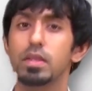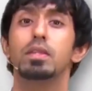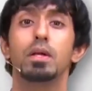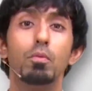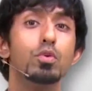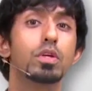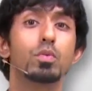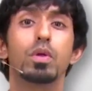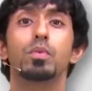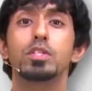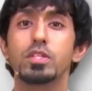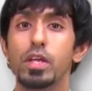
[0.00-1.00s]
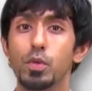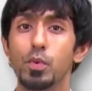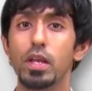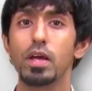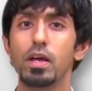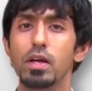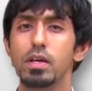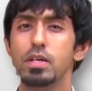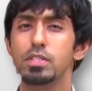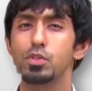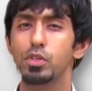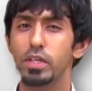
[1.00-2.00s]
that there are more than one ways to get wet.
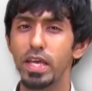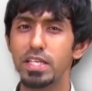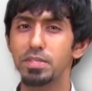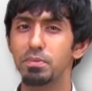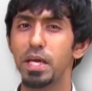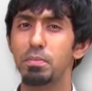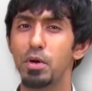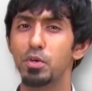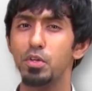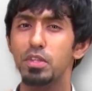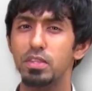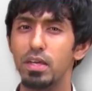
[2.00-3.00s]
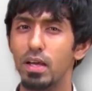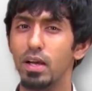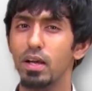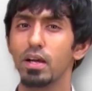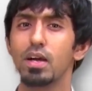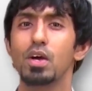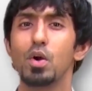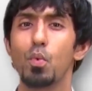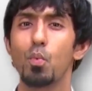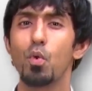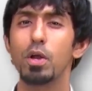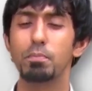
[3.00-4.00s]
So take some time out to think
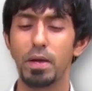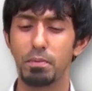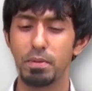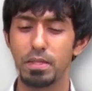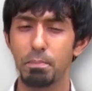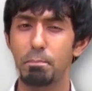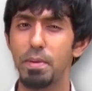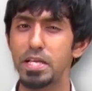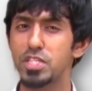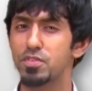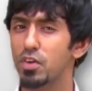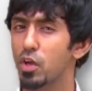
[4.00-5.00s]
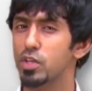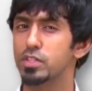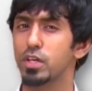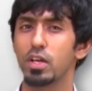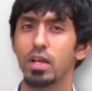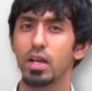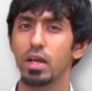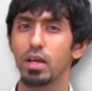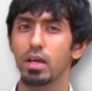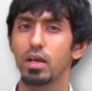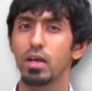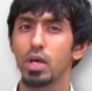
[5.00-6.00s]
what might be the best velocity to run
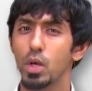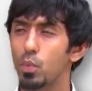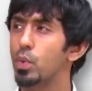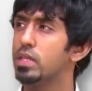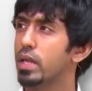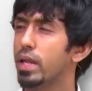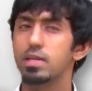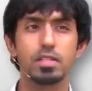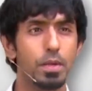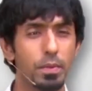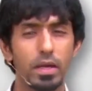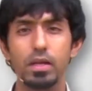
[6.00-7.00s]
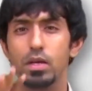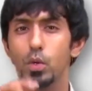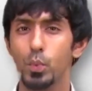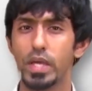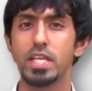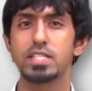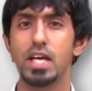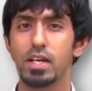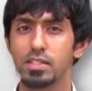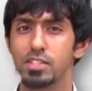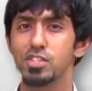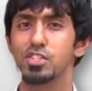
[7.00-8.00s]
at when the rain is coming at various
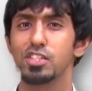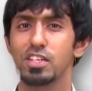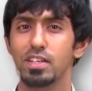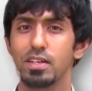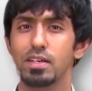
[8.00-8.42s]
angles.